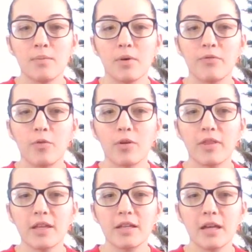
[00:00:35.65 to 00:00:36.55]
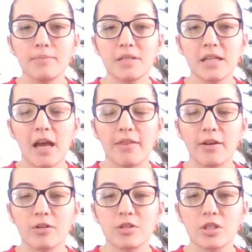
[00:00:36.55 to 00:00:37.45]
before they came
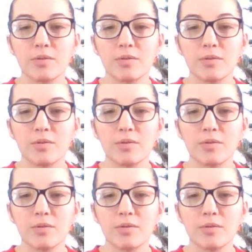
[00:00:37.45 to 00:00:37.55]
together, she